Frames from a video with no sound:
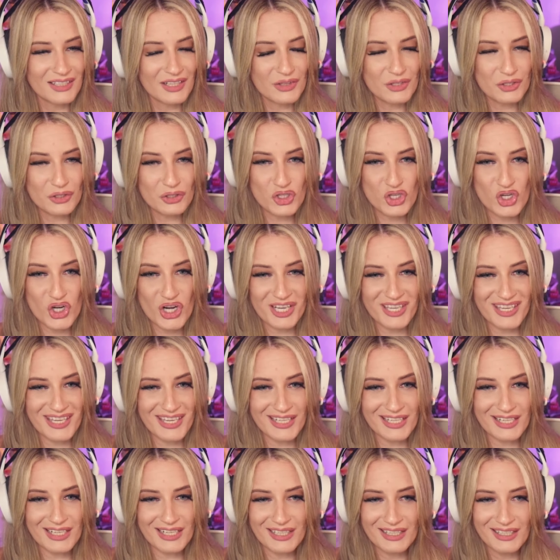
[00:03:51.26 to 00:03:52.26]
Another
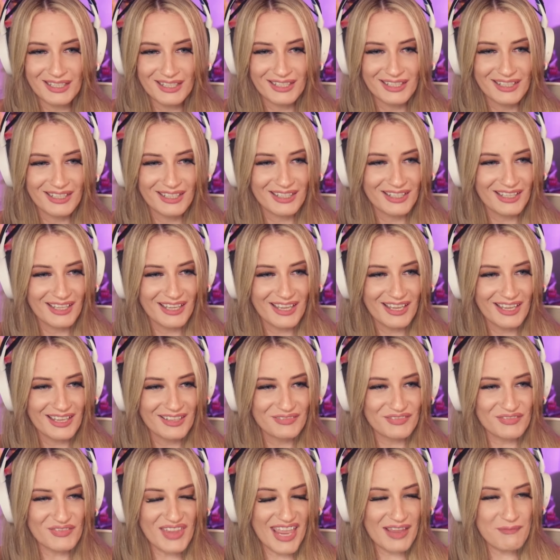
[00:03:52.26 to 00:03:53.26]
chicken
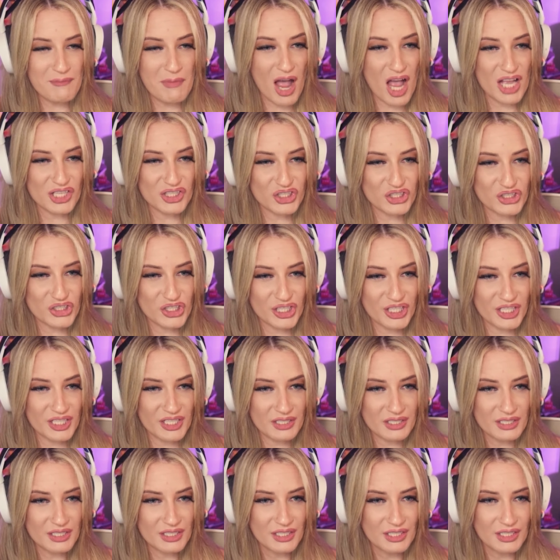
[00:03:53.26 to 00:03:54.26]

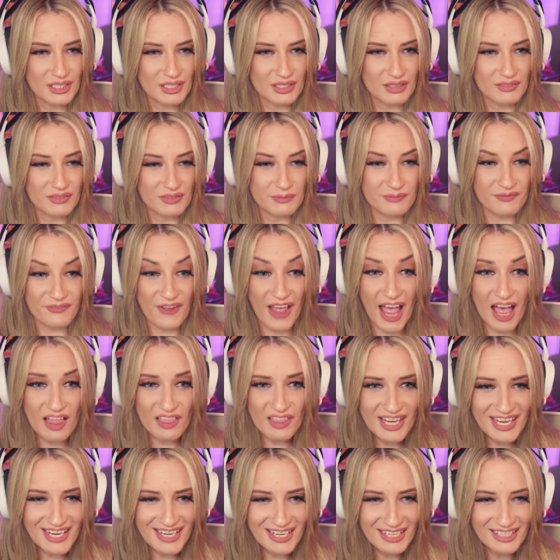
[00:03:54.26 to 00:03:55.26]
monster?
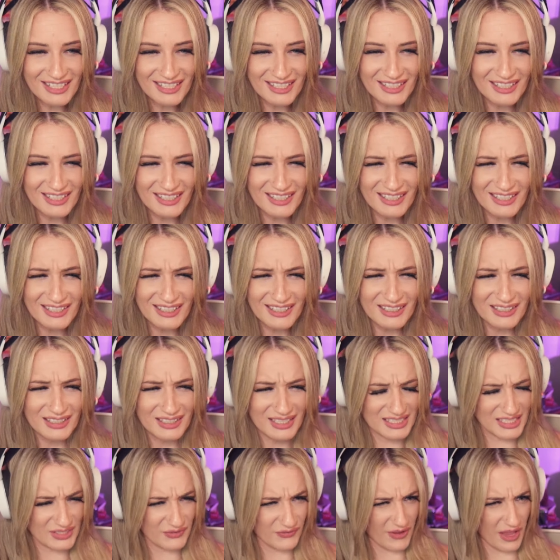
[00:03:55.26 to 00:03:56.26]
Falin?
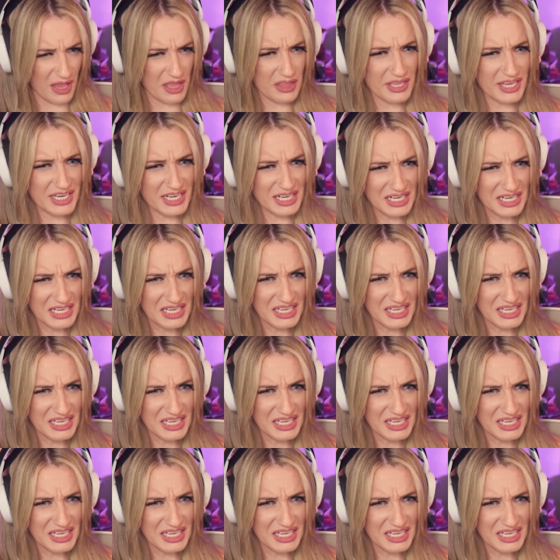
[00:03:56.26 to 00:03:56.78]
Is it Falin?